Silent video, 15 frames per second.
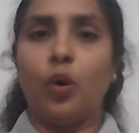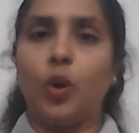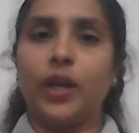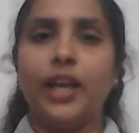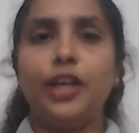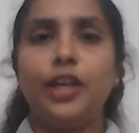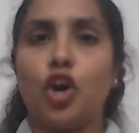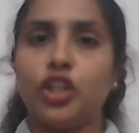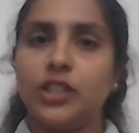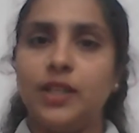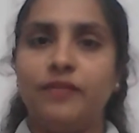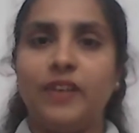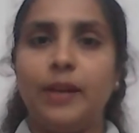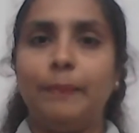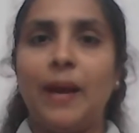Okay, Dr.
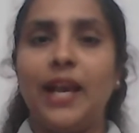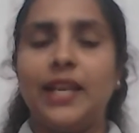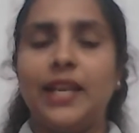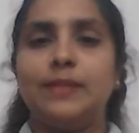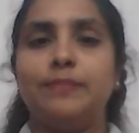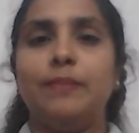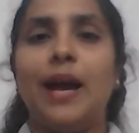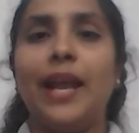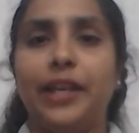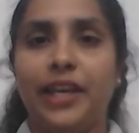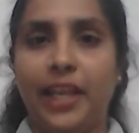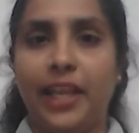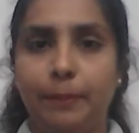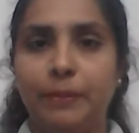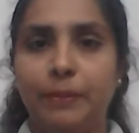Verma is my
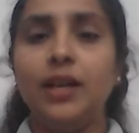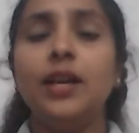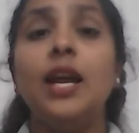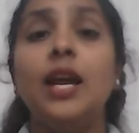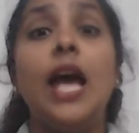neighbor.